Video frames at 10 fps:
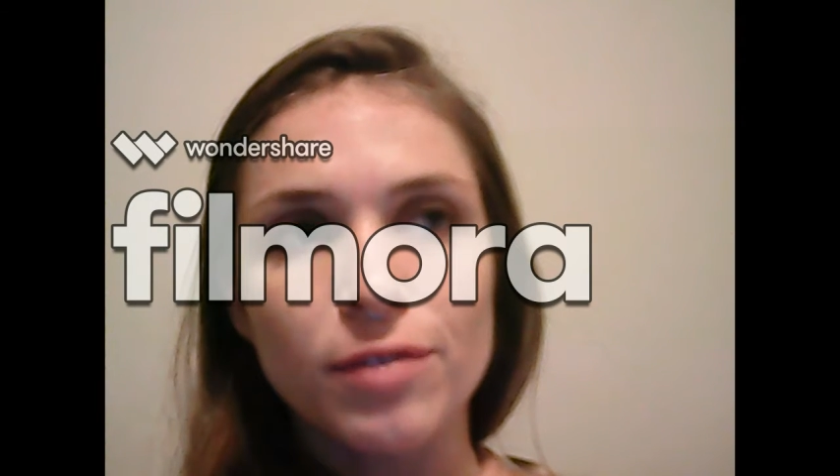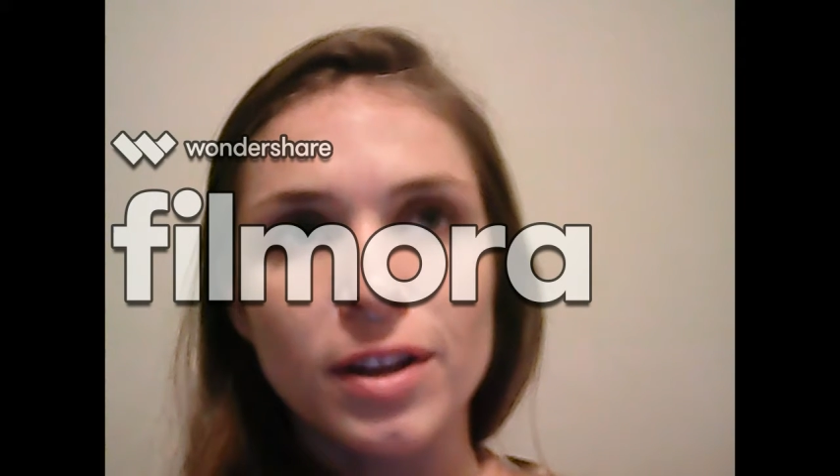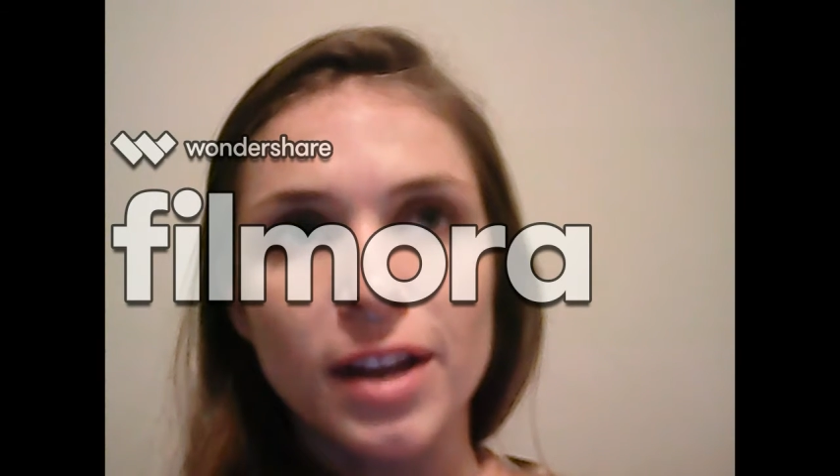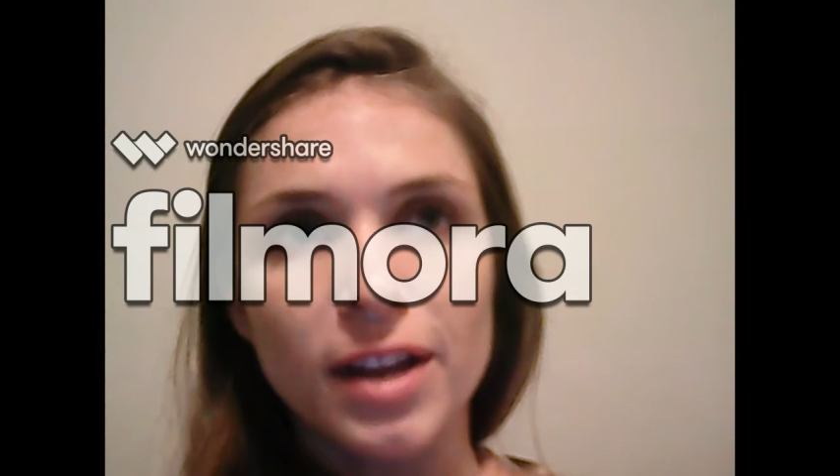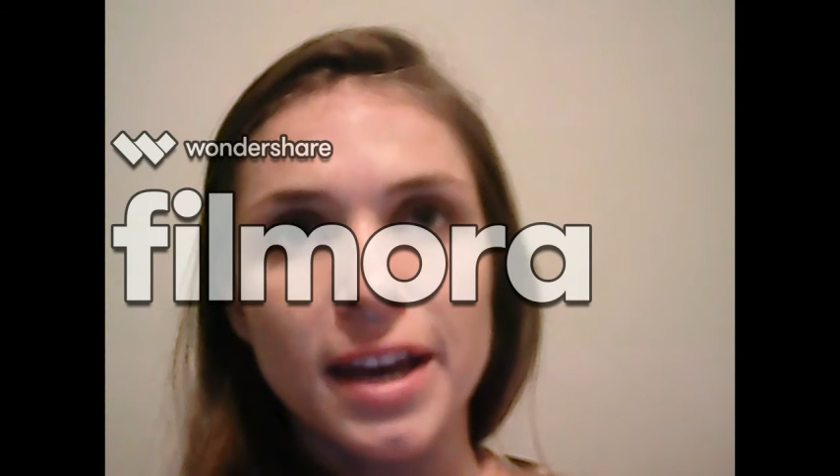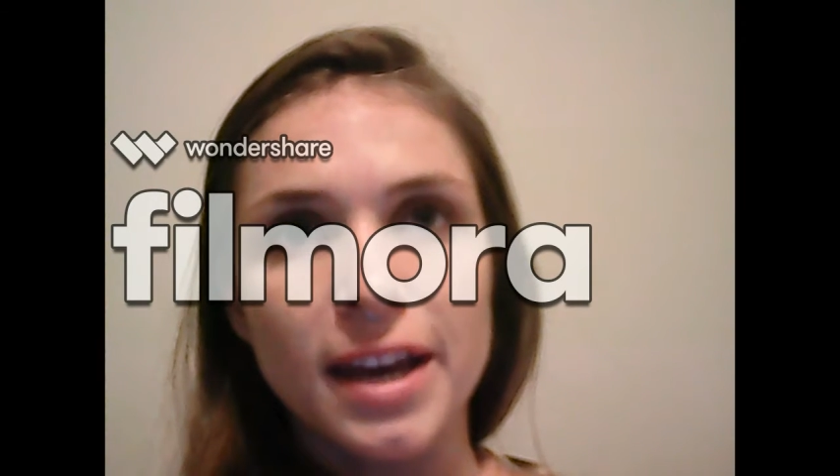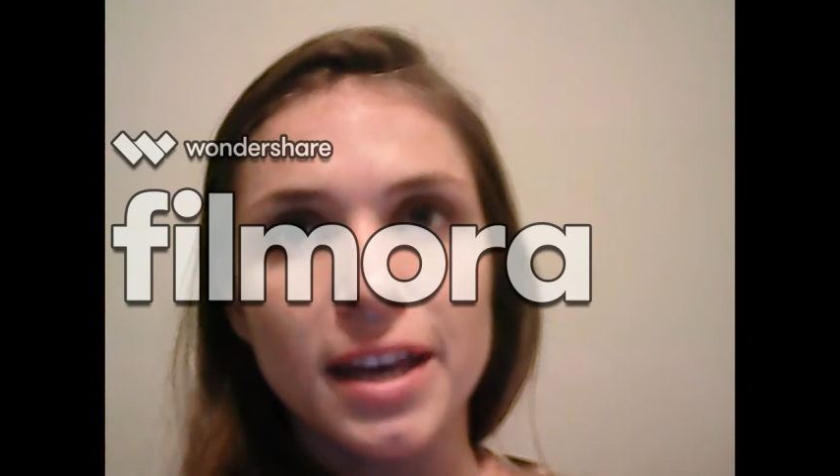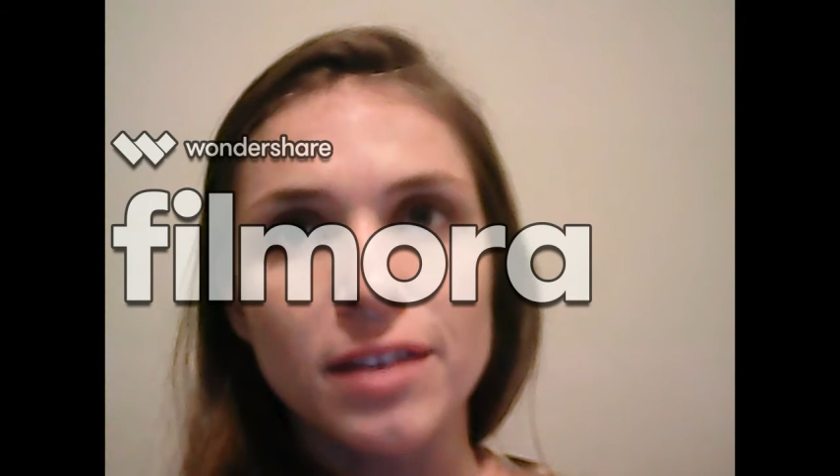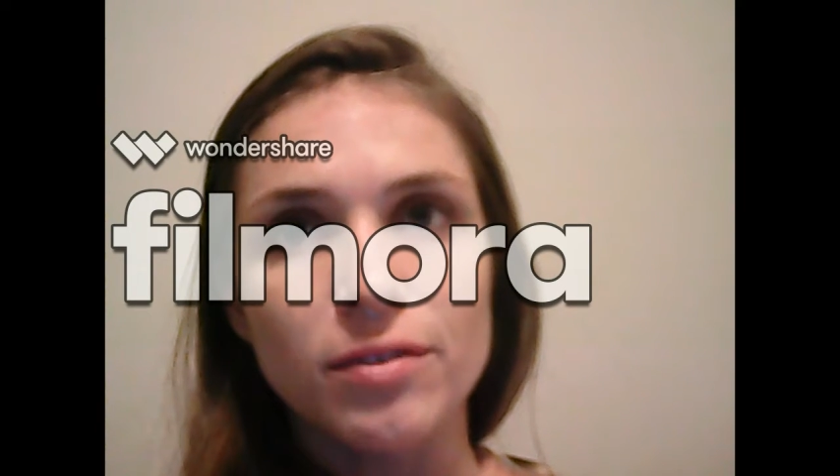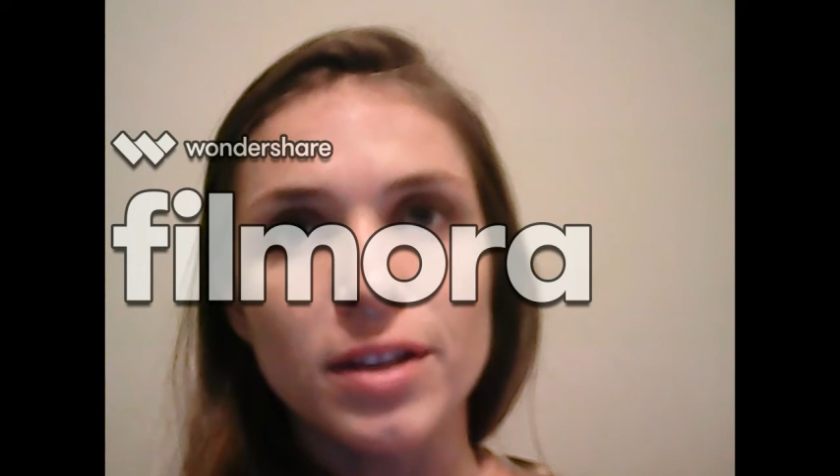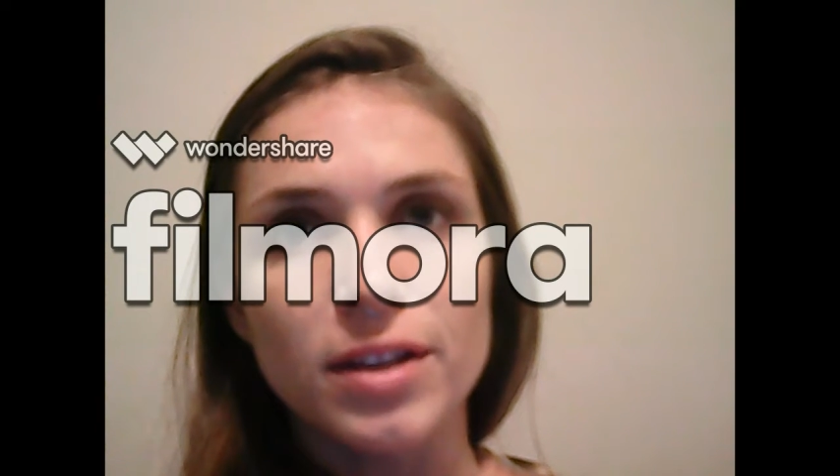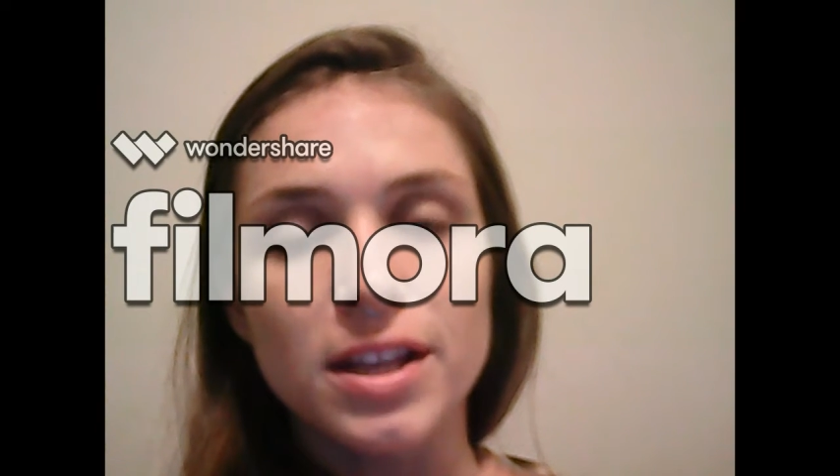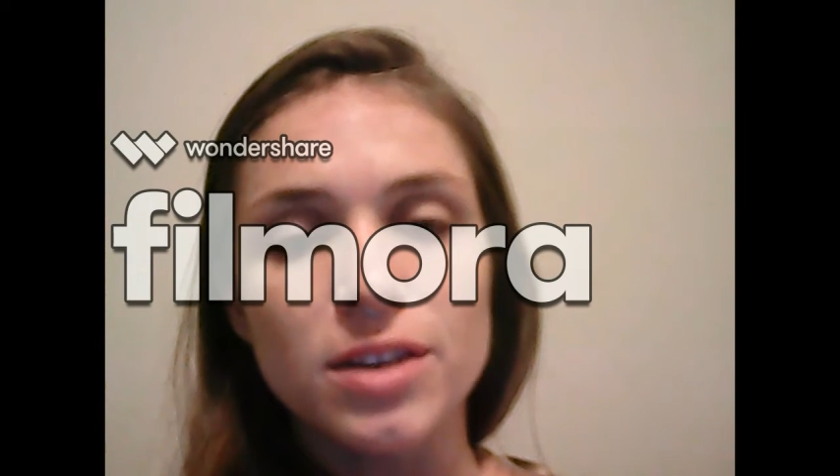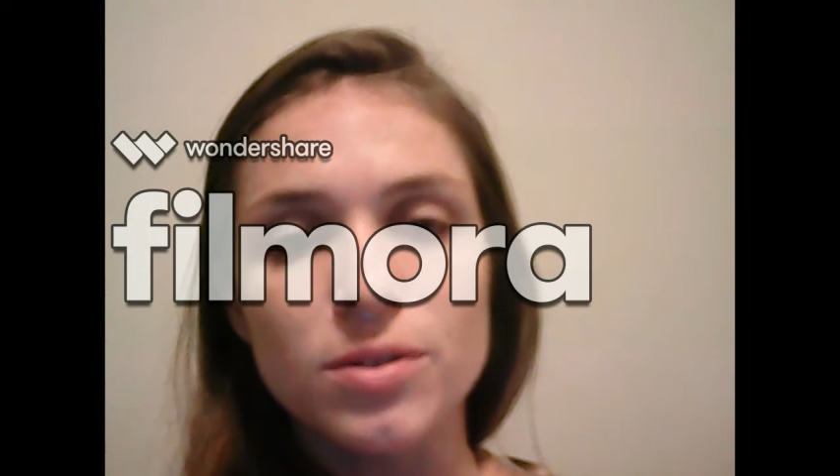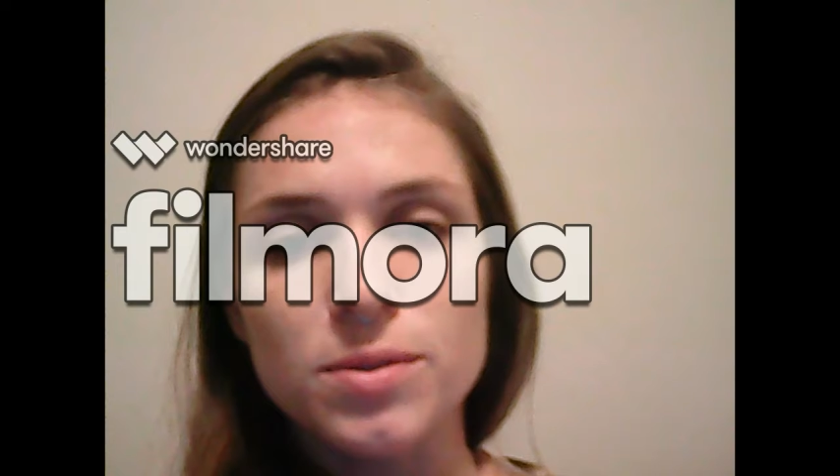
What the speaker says: feel like I can really use